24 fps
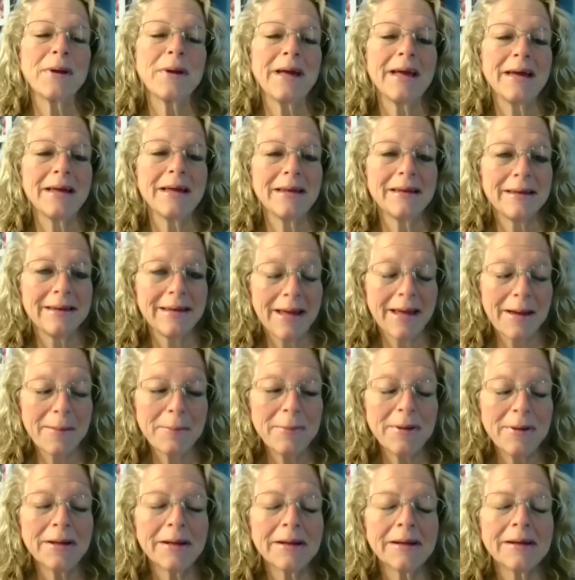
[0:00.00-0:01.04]

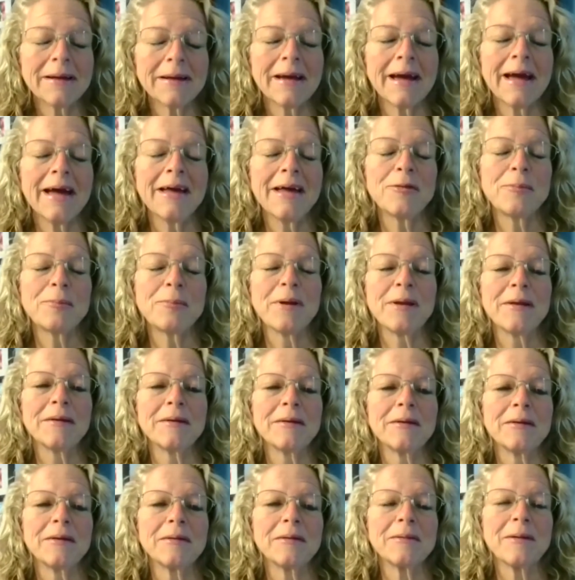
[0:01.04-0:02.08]
pandemic has
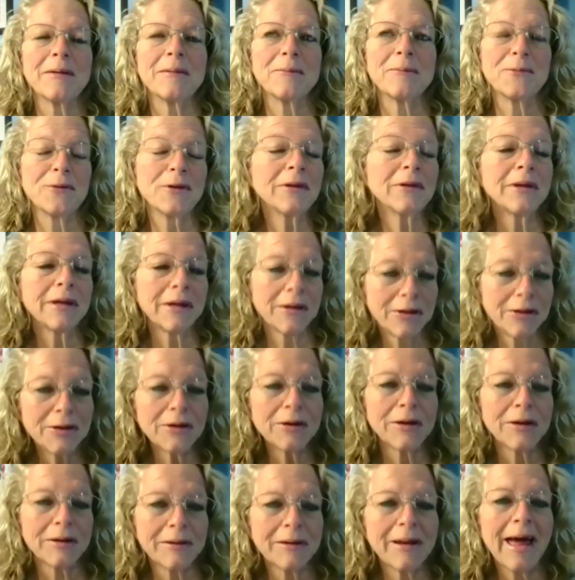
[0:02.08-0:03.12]
been really
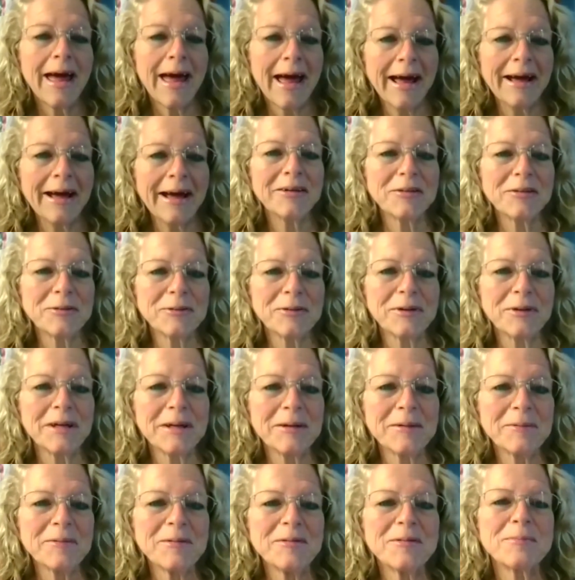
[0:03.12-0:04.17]
good, actually.
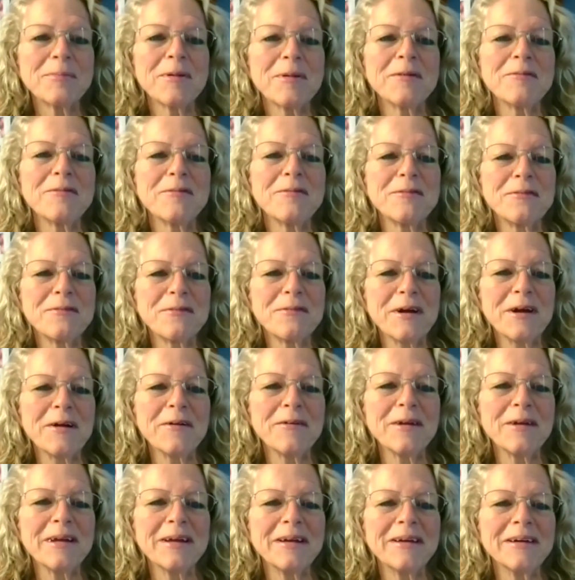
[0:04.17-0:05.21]
It's been
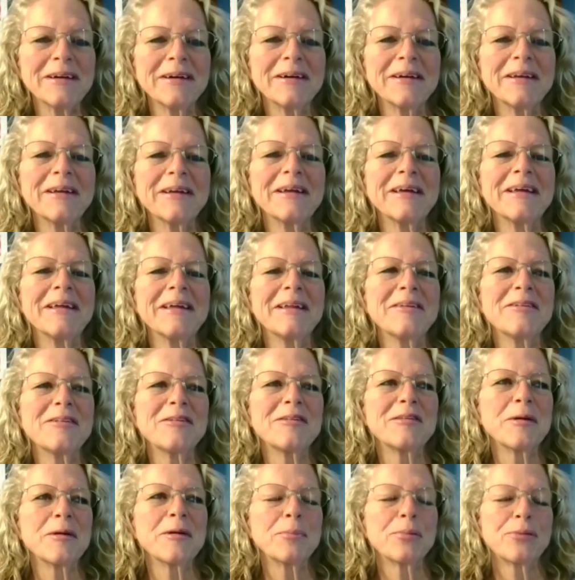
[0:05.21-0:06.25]
very good. It's
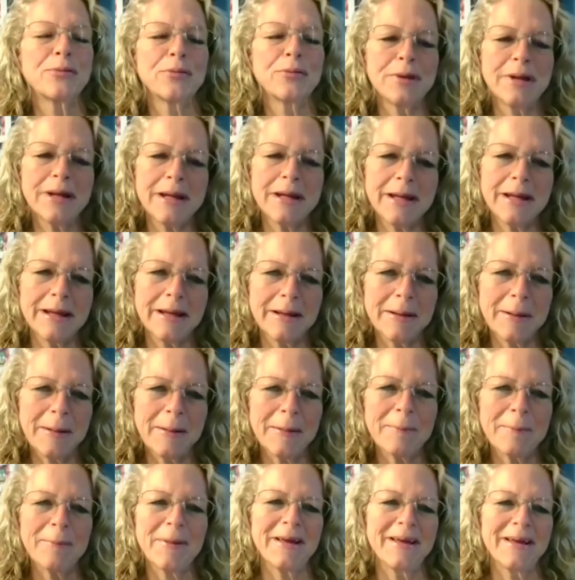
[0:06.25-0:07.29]
the
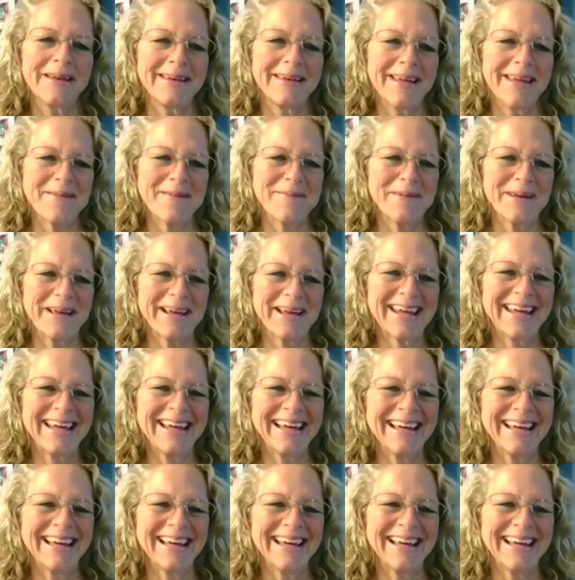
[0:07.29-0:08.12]
pre-pandemic.